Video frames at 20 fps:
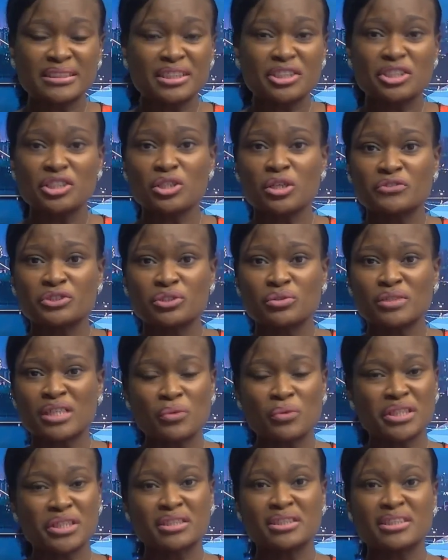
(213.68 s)
taken off, so that
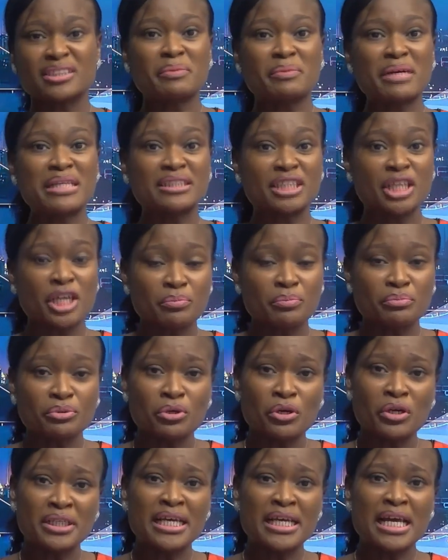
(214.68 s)
we can expand the
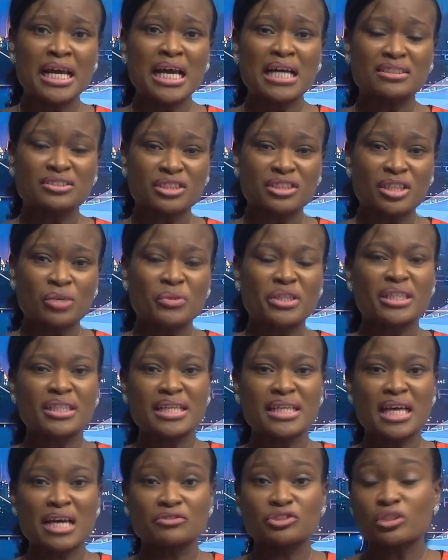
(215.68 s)
apron and so that we can
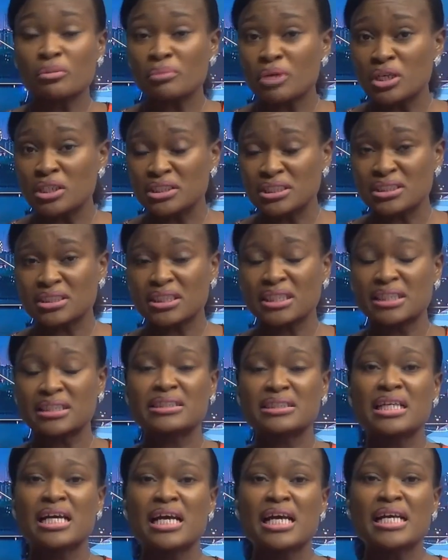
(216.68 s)
have some other
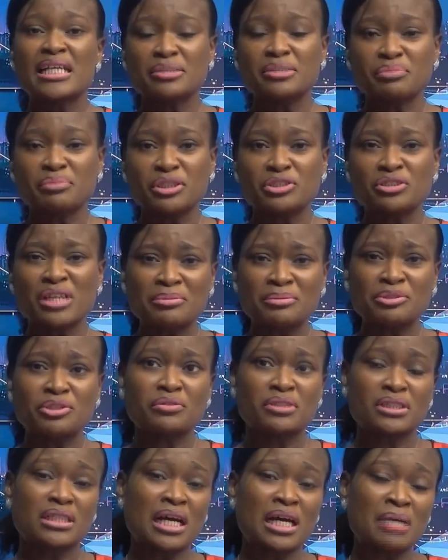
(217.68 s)
things in place. So,
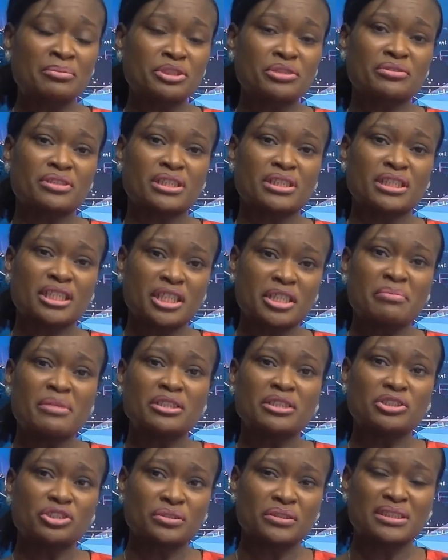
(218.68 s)
absolutely, he
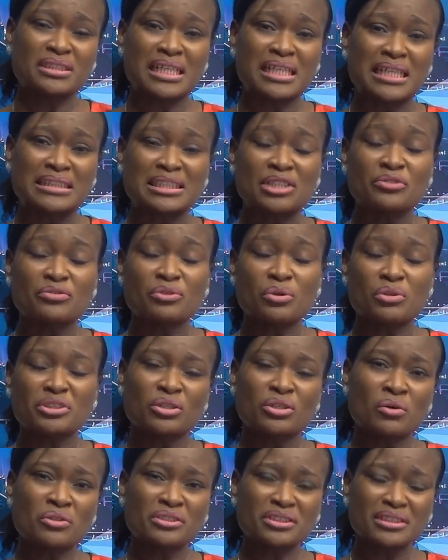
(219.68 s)
mentioned that. And of course, he
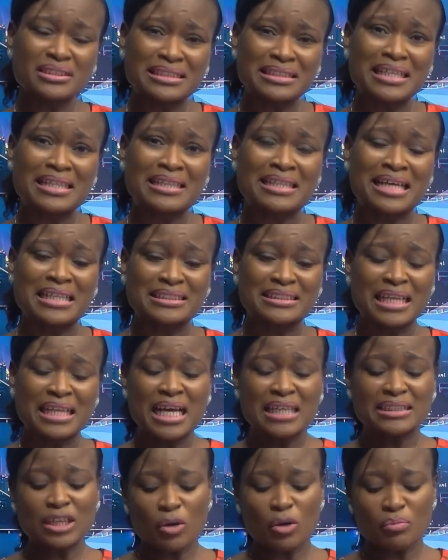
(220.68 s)
also said that
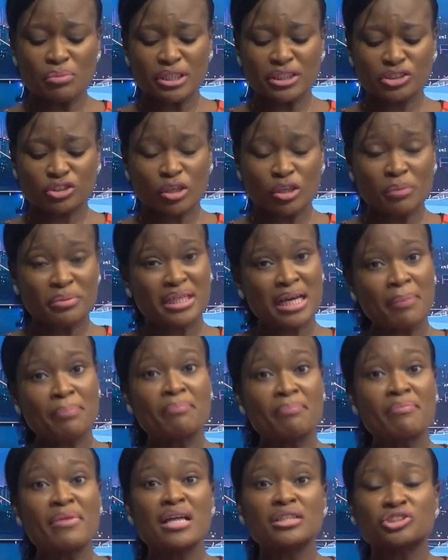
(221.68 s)
there will be a stopgap
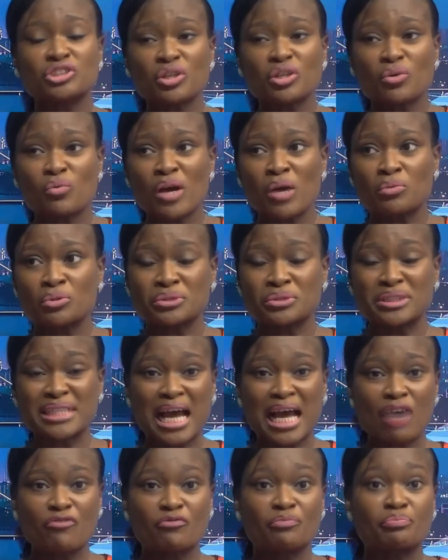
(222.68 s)
measure where we would
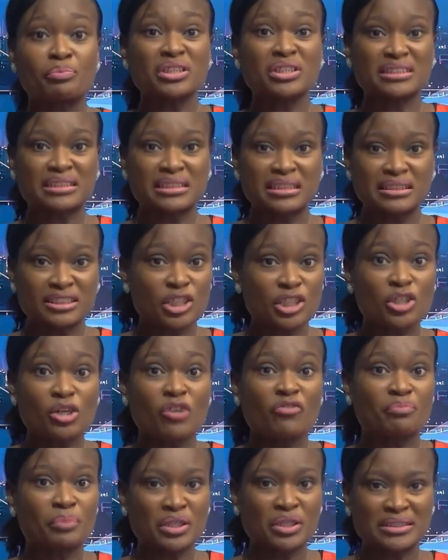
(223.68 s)
have buses, a lot
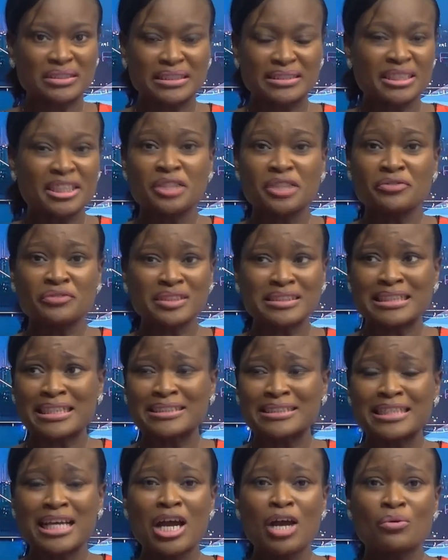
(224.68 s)
of buses. He even
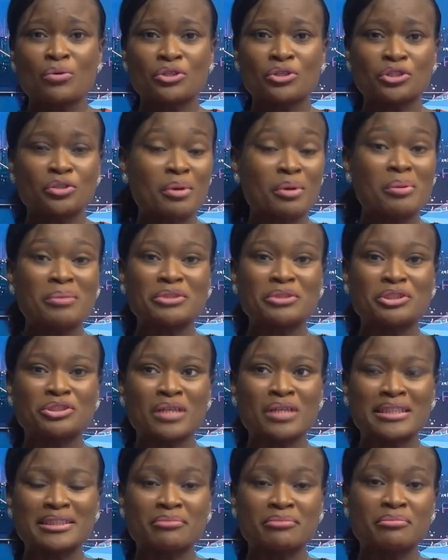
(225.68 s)
said we're going to probably do
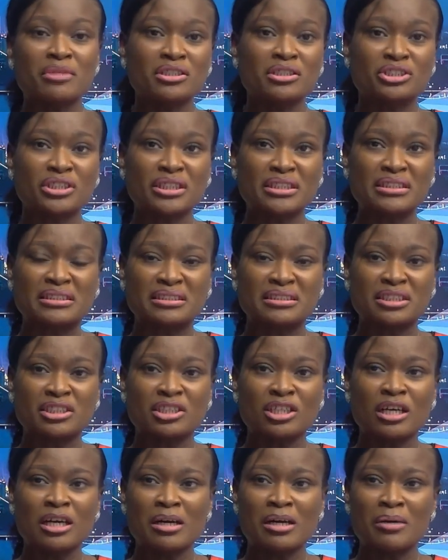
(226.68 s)
an emergency